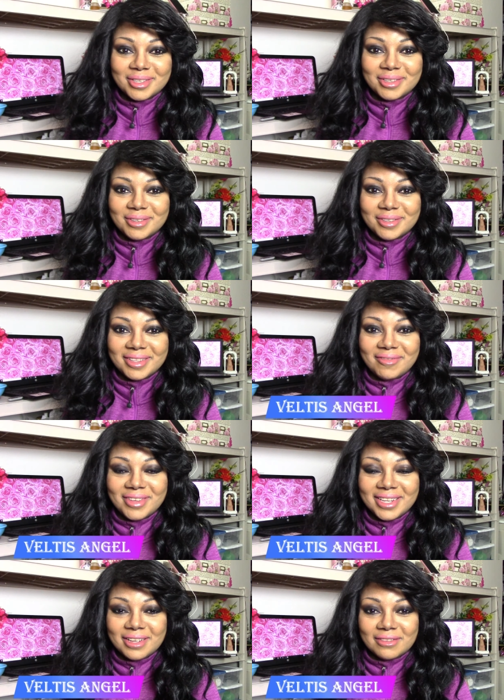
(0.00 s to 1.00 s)
to the
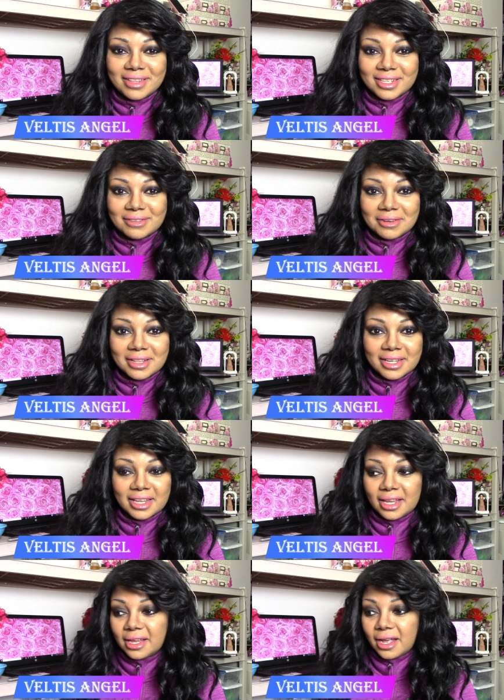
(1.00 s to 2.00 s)
video. Thanks for
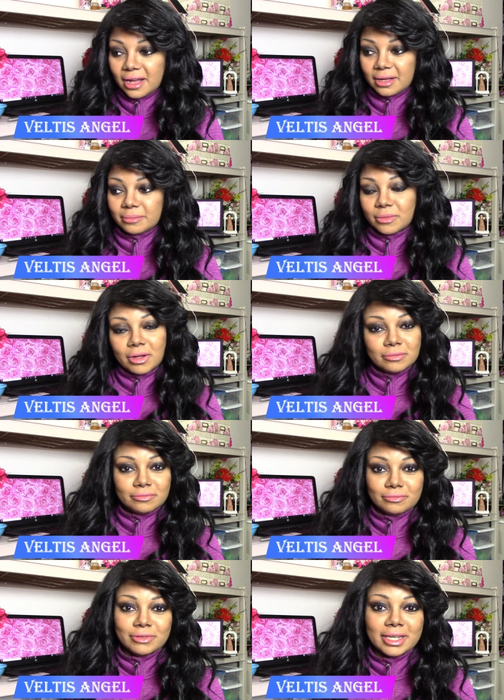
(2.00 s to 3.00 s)
clicking. Um,
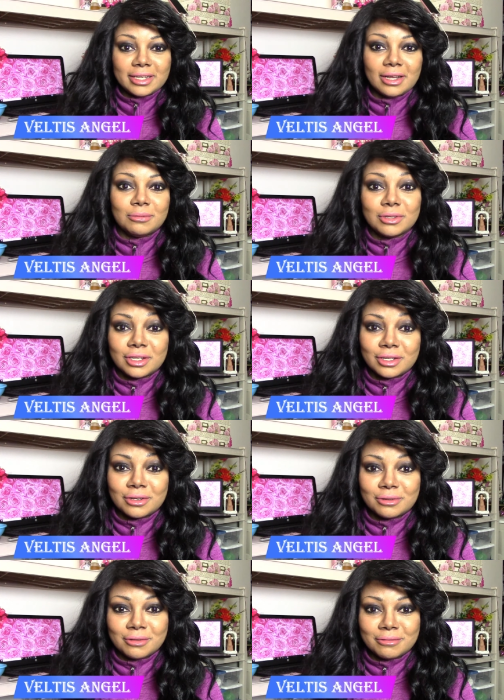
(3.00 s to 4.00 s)
right now I'm going to
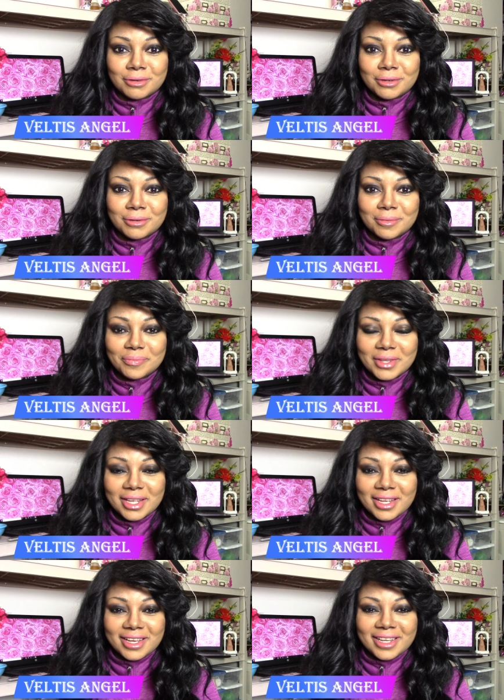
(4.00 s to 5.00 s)
go through
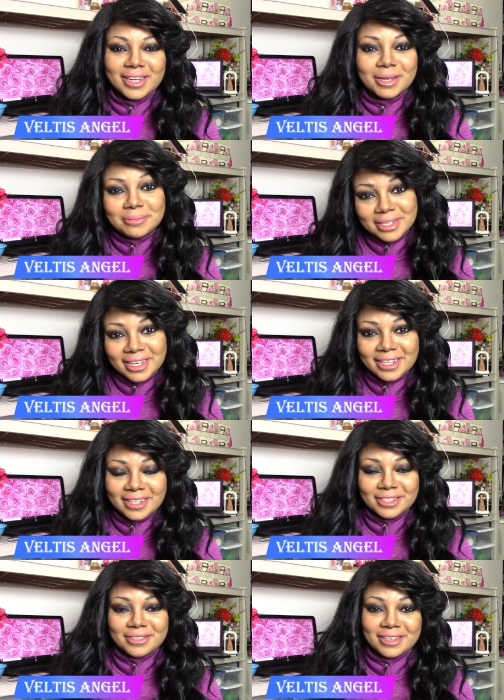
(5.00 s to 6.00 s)
an update and
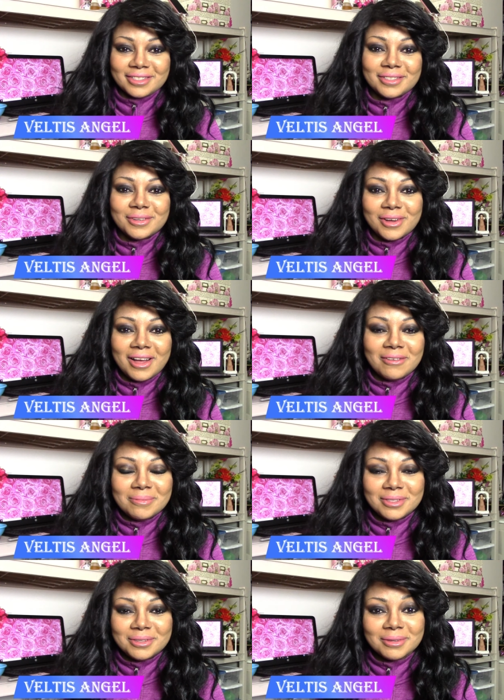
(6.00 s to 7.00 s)
let you guys know how I've
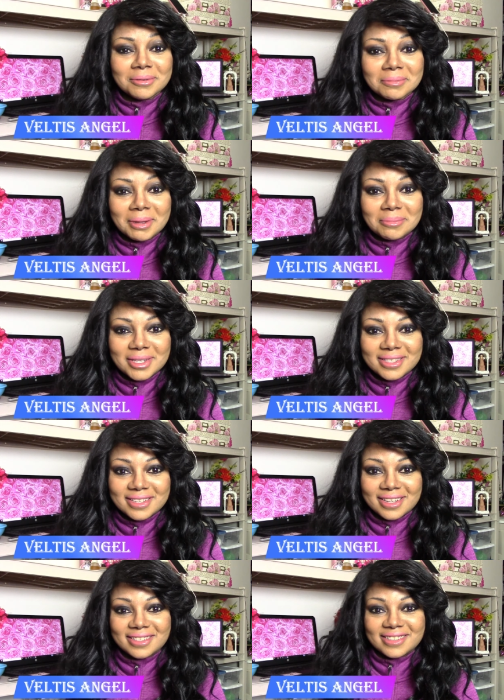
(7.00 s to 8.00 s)
been doing with my
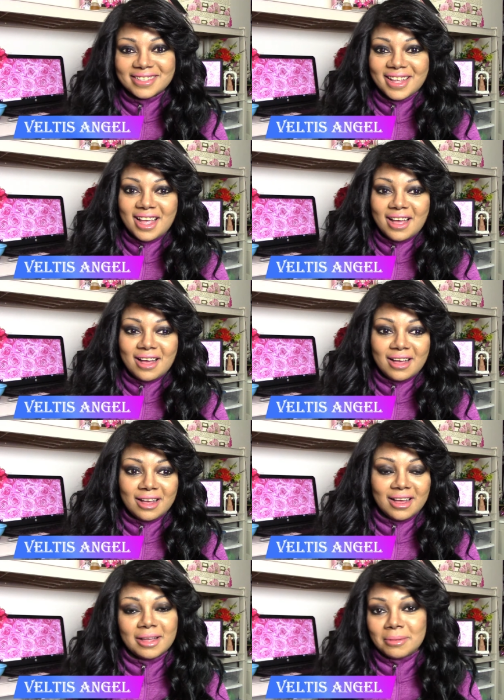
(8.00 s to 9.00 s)
business.
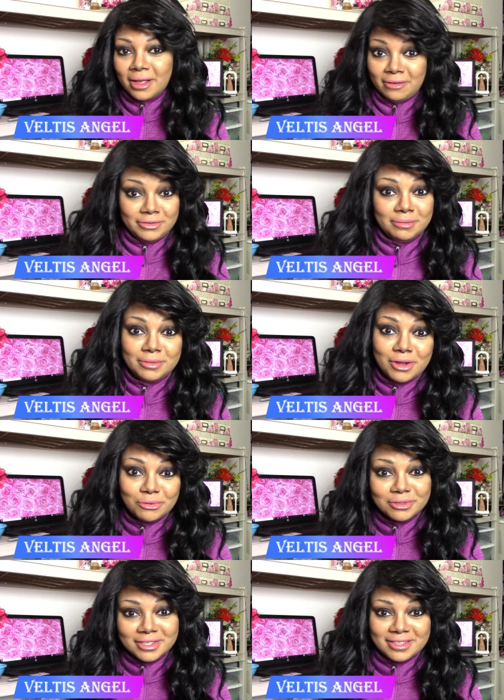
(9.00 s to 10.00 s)
Uh, I have some
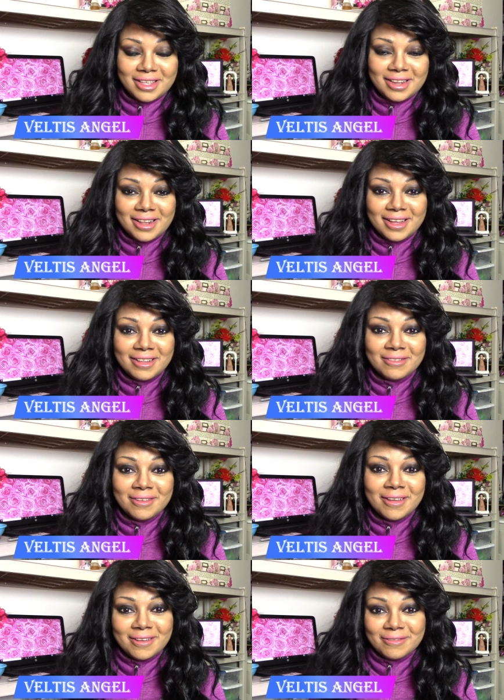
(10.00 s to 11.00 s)
notes that I
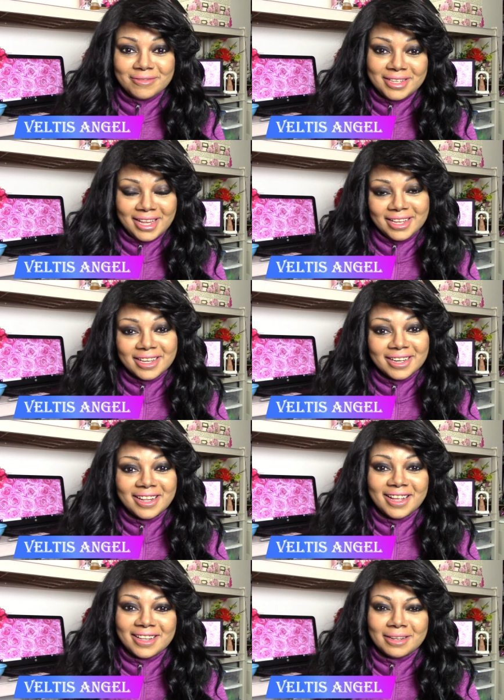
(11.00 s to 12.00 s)
have taken
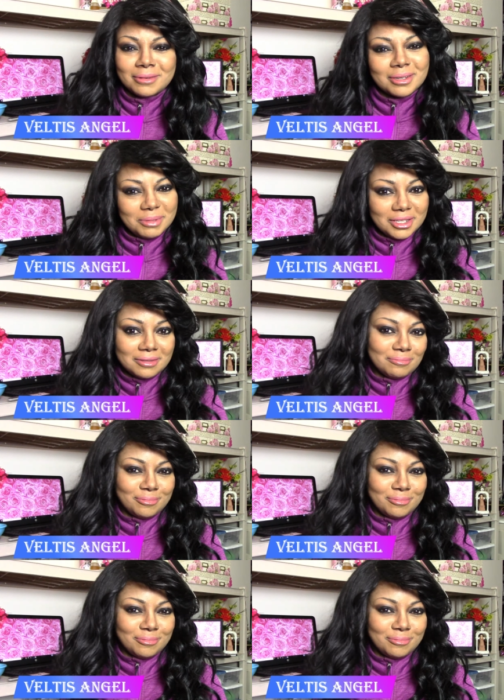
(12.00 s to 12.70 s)
and I'm going to be